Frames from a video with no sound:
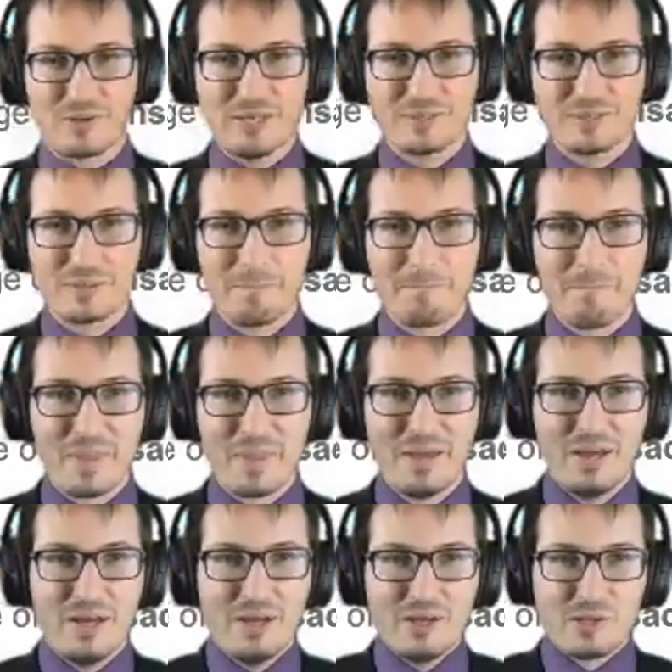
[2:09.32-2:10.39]
right?
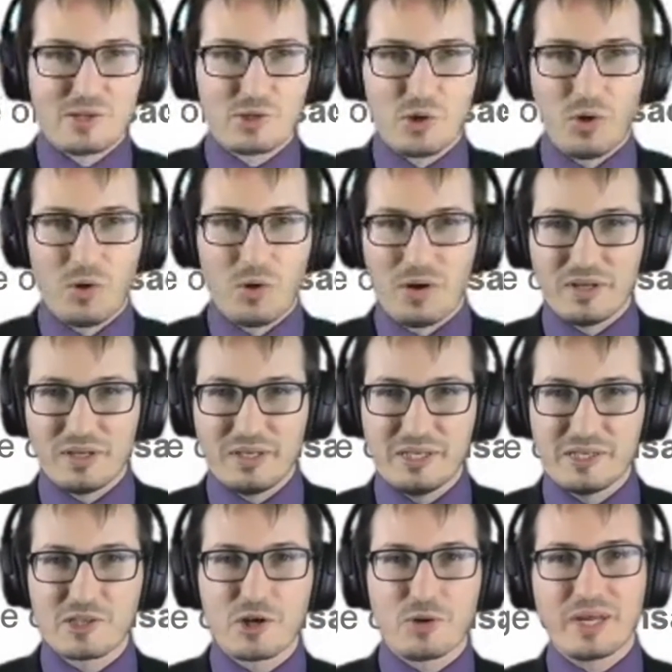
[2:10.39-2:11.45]
So
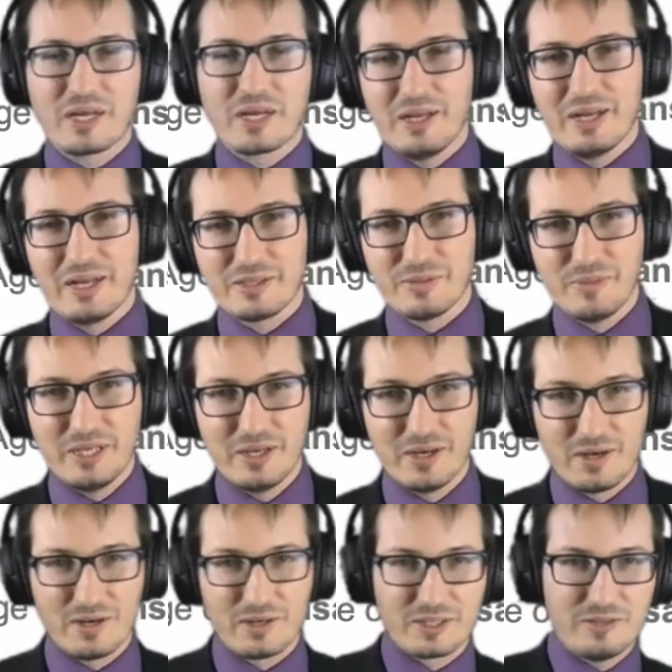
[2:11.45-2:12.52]
historically, let me
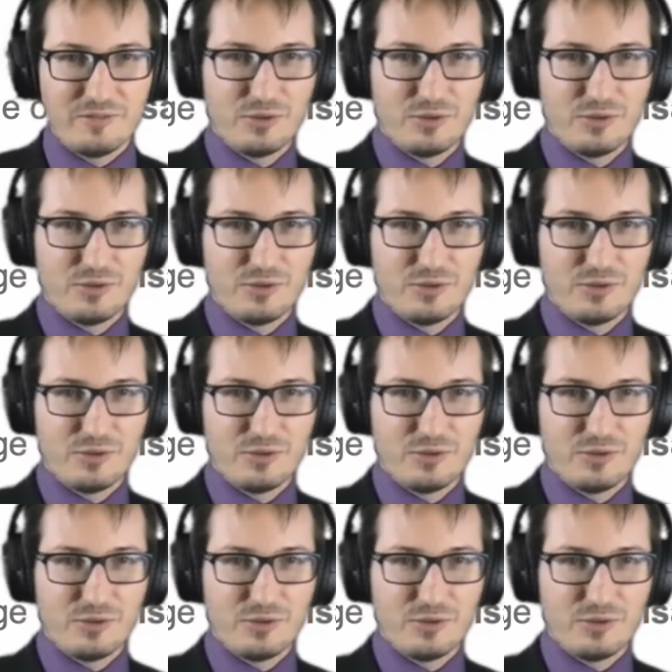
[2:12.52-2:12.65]
give